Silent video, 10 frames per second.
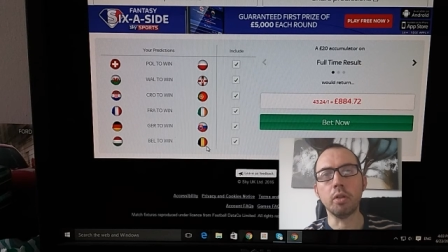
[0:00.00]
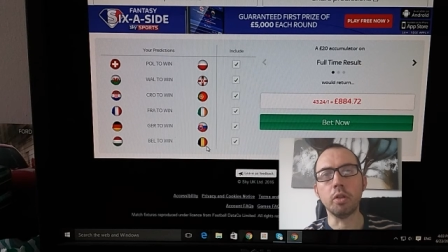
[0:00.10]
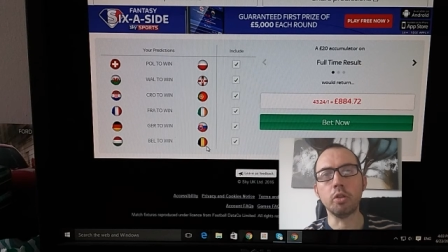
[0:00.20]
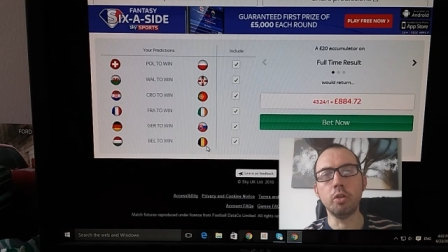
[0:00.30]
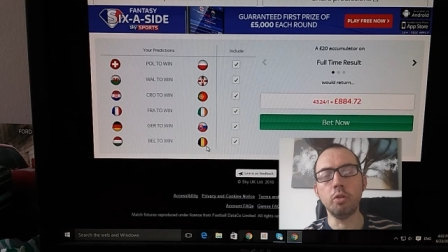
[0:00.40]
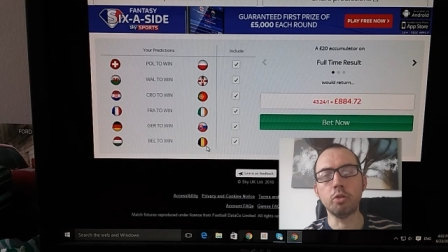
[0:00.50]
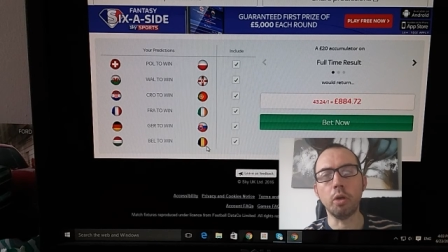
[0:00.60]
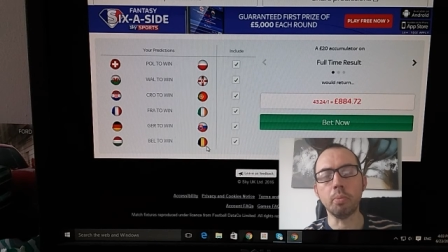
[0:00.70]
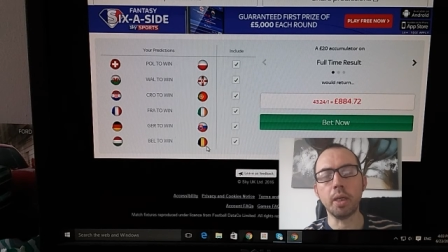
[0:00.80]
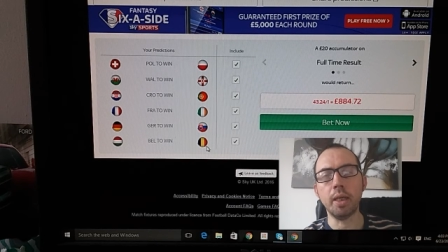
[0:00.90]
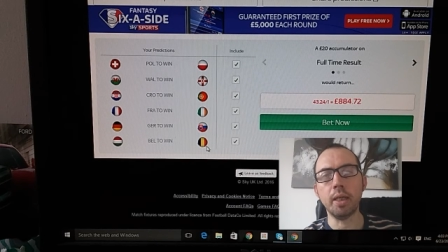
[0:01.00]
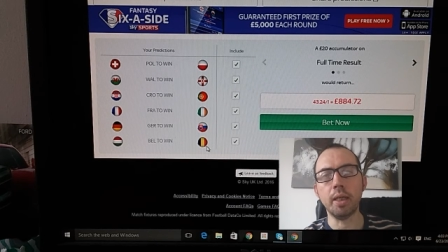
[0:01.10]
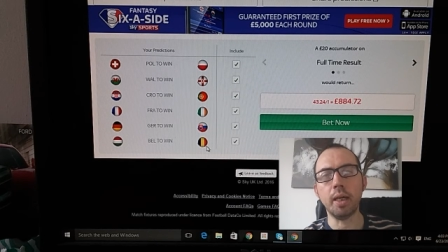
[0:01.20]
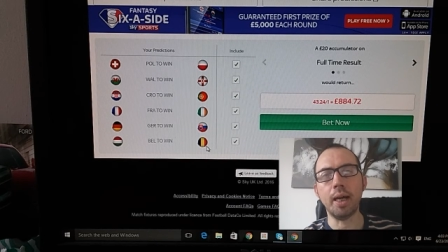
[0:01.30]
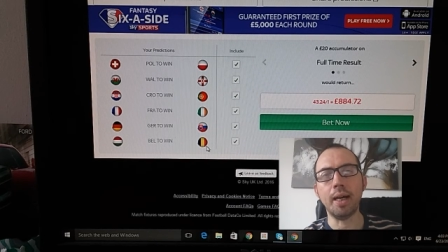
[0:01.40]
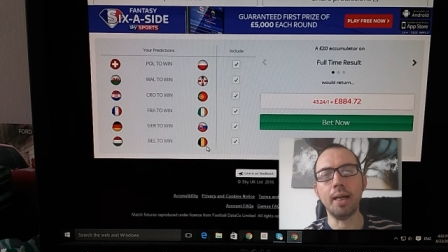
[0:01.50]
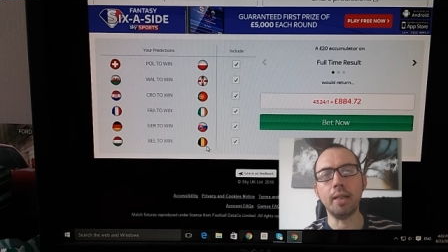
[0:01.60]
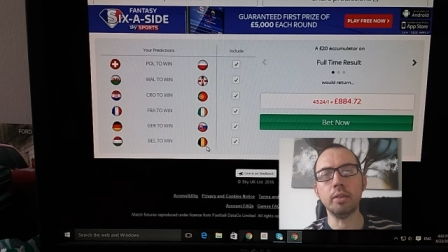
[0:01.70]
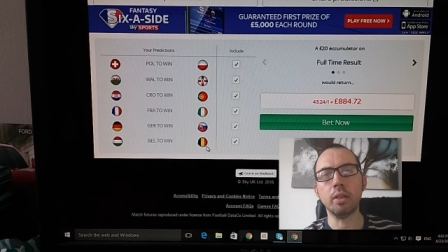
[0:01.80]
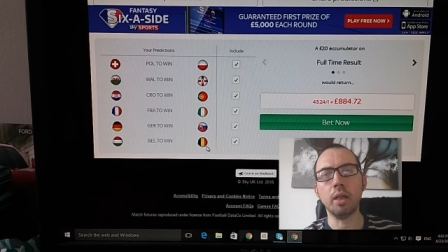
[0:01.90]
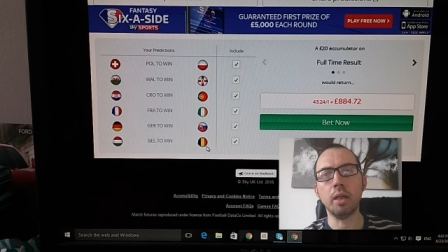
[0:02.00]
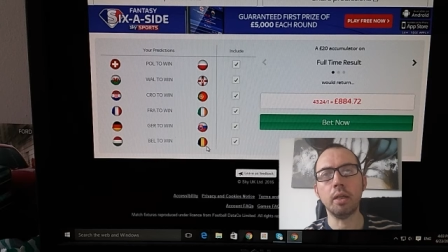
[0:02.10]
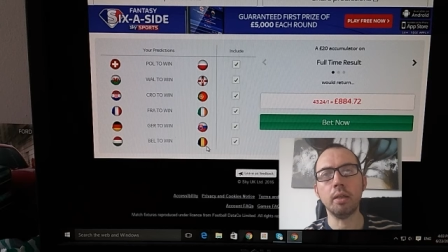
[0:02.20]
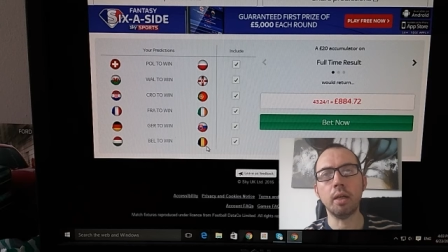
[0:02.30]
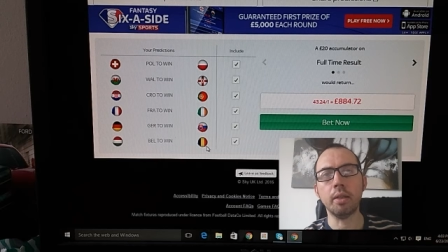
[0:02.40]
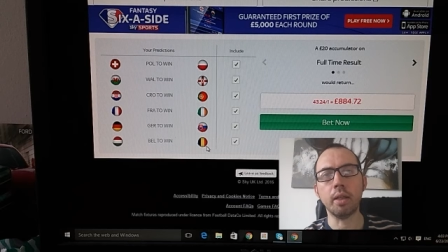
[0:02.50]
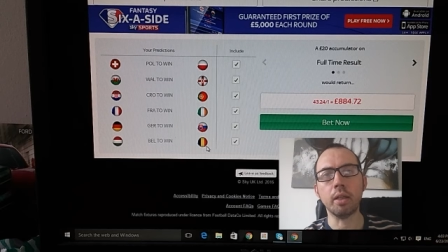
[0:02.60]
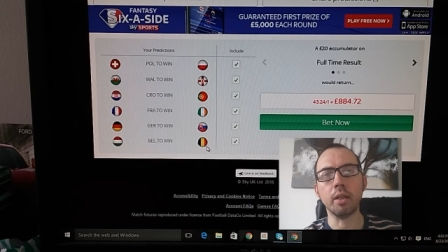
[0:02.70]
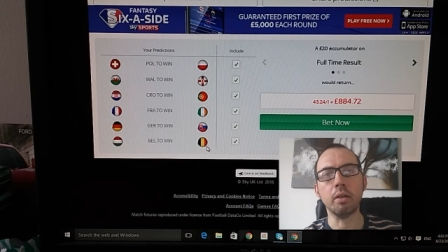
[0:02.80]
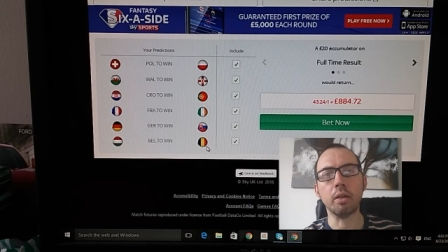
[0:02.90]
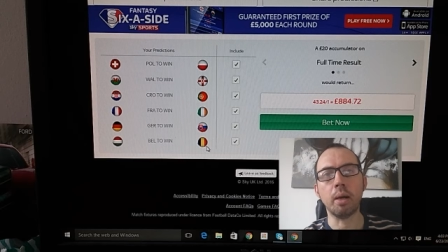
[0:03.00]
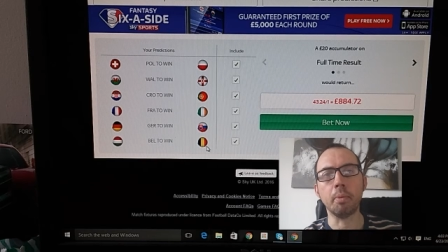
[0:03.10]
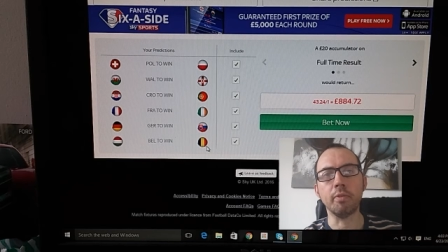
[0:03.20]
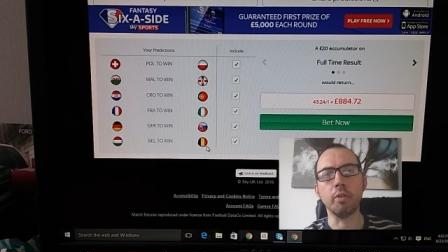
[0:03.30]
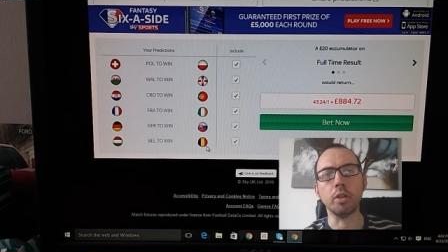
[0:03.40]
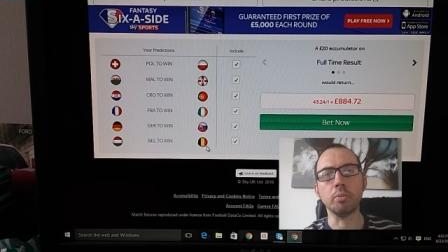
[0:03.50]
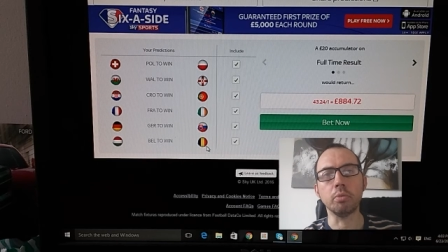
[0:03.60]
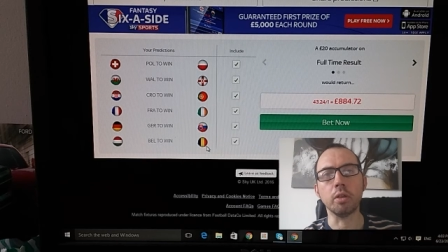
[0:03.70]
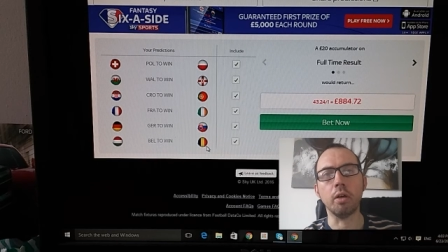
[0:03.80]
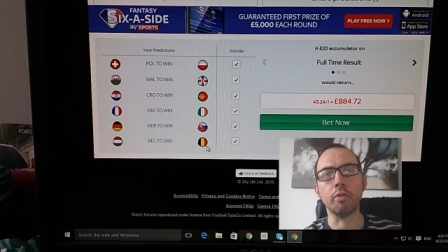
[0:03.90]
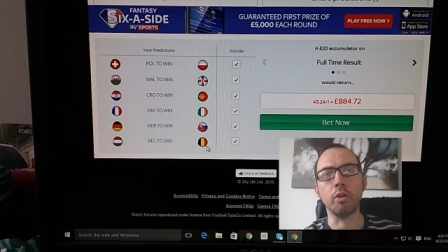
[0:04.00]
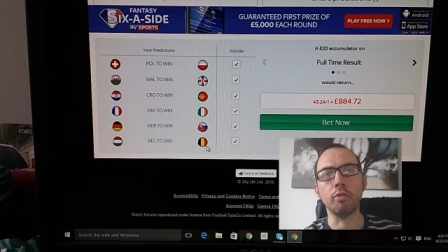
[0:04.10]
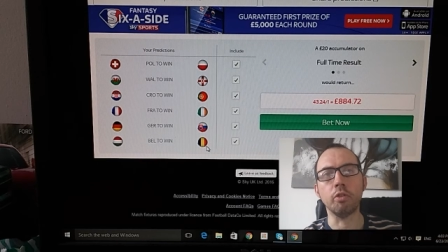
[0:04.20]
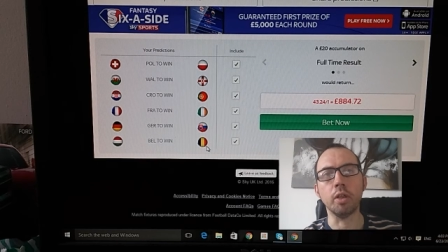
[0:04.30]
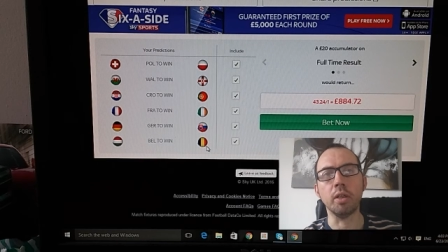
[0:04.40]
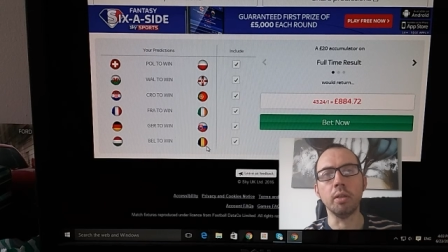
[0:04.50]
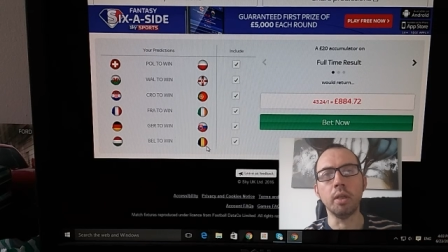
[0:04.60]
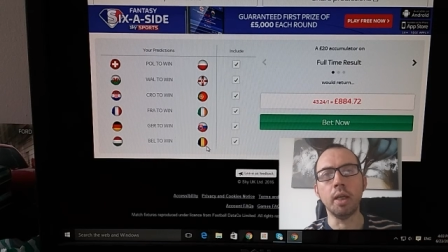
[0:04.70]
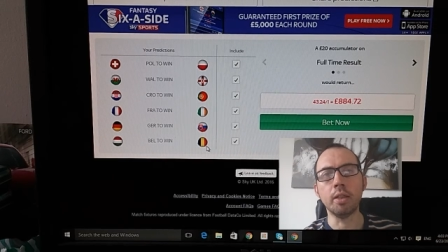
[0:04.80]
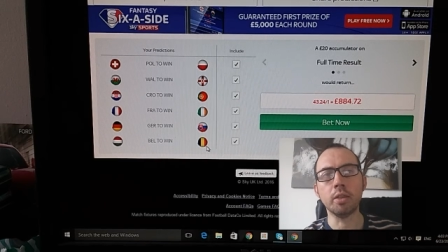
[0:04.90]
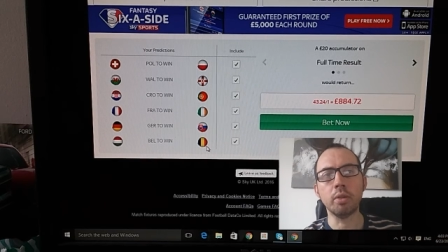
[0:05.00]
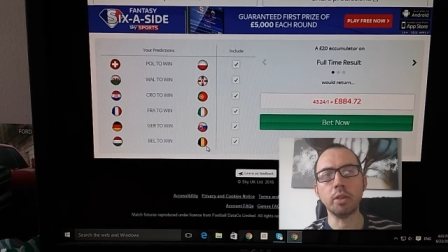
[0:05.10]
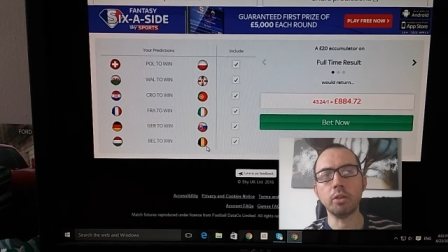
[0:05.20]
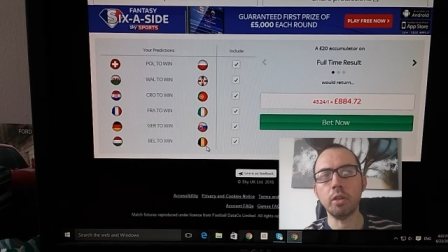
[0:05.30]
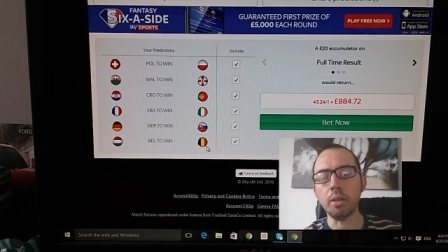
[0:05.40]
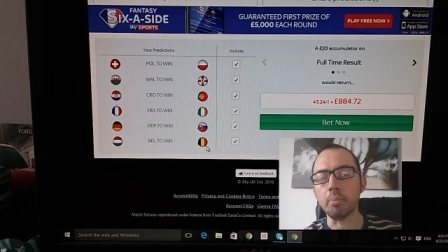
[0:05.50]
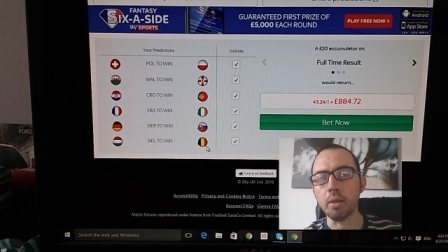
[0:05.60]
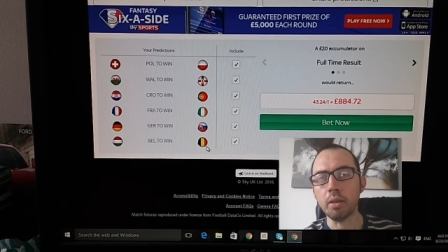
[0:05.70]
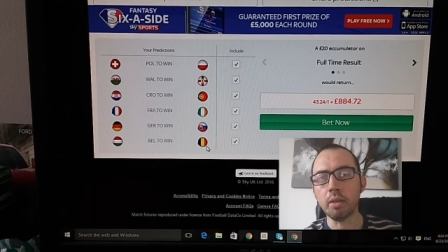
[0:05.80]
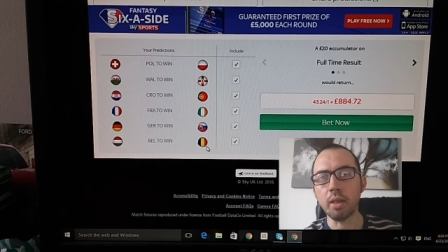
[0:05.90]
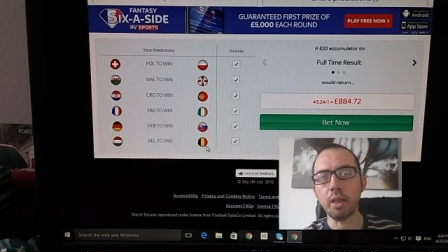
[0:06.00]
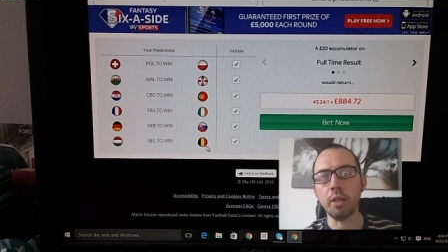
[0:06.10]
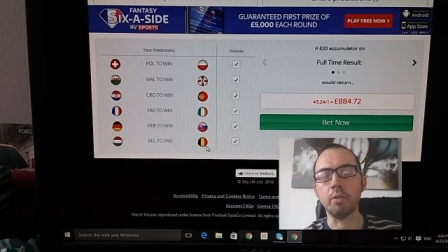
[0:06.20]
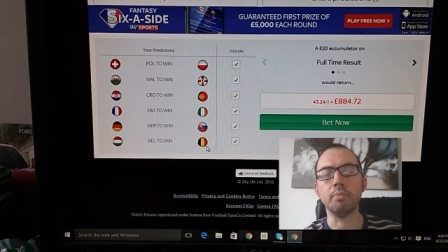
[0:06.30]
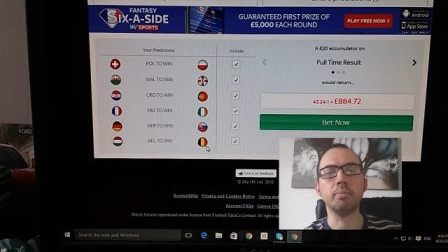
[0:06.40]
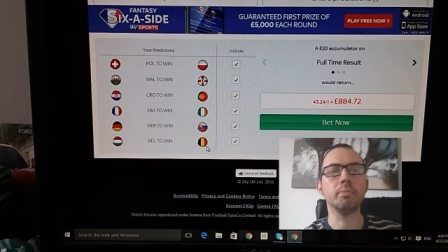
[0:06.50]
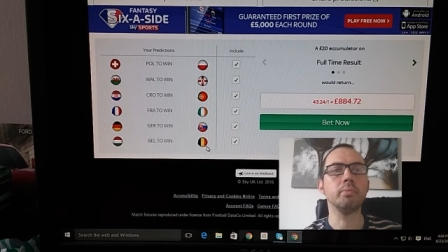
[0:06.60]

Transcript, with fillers: the new Top Gear and uh, another couple of items that I've got for you. Until next time, thank you.